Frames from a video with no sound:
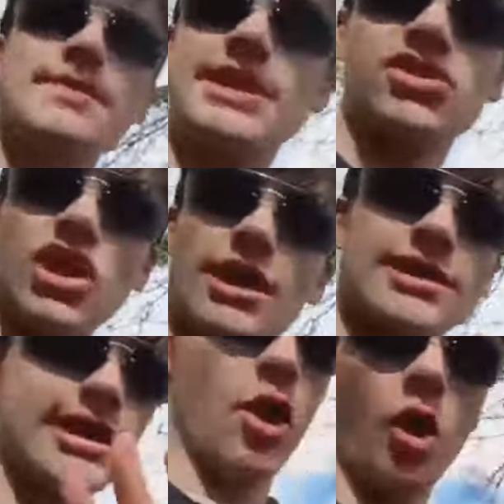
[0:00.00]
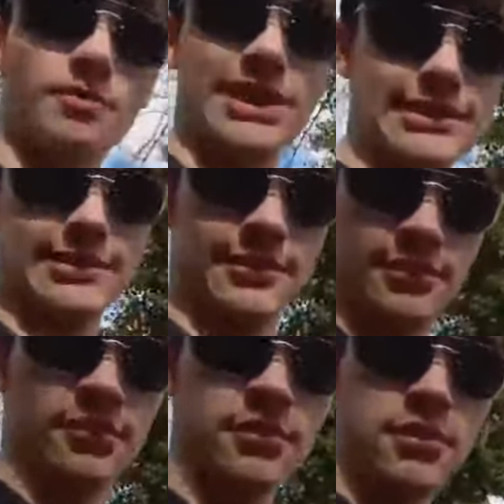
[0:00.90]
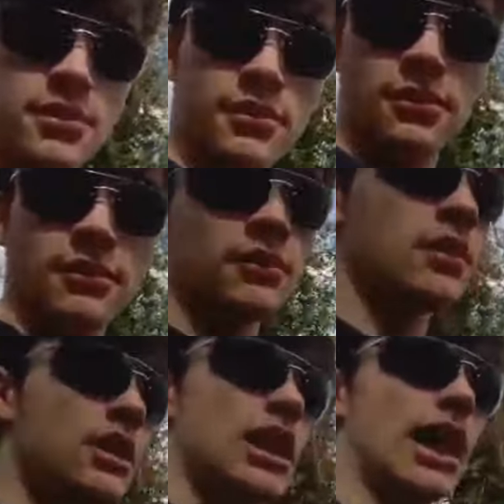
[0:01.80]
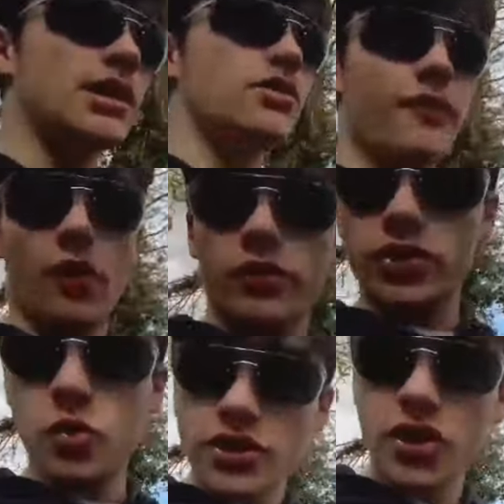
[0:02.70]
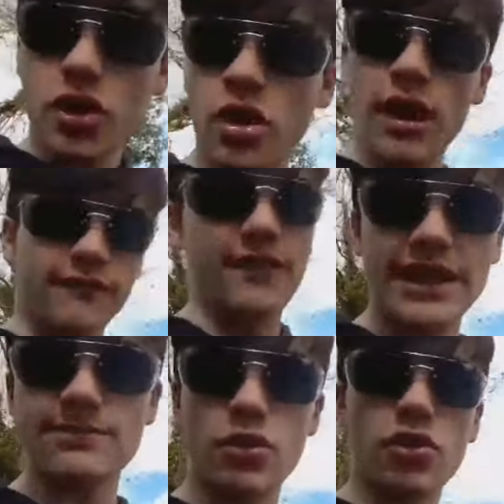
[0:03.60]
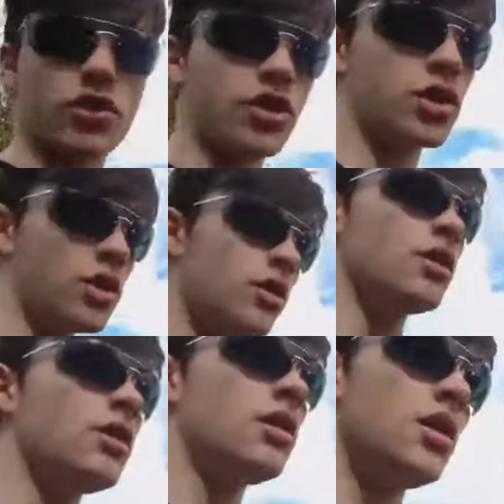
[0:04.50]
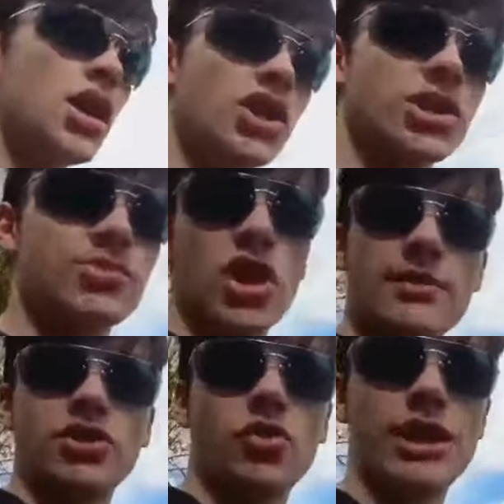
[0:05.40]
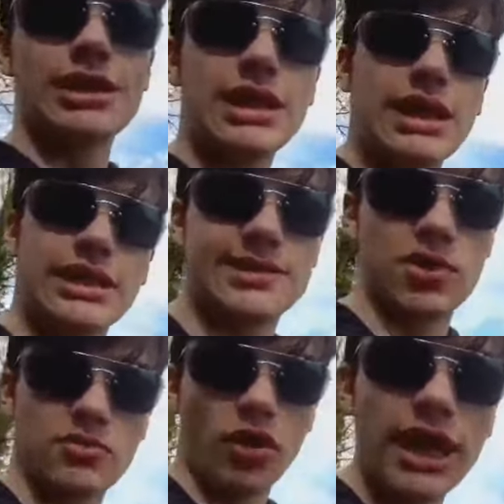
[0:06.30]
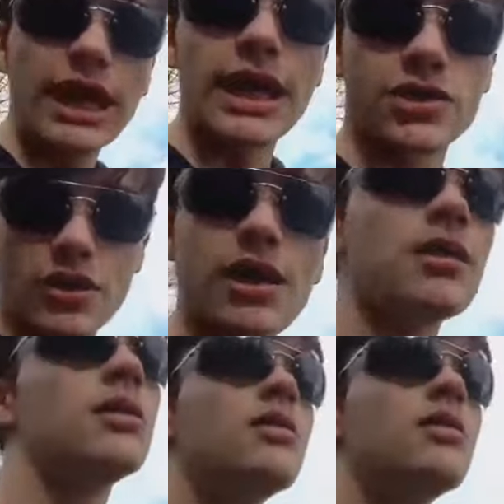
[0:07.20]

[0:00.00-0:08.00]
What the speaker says: to this channel to stay updated. And follow the Twitter and Facebook. Subscribe to Green Lee and Smooth Monkey as well.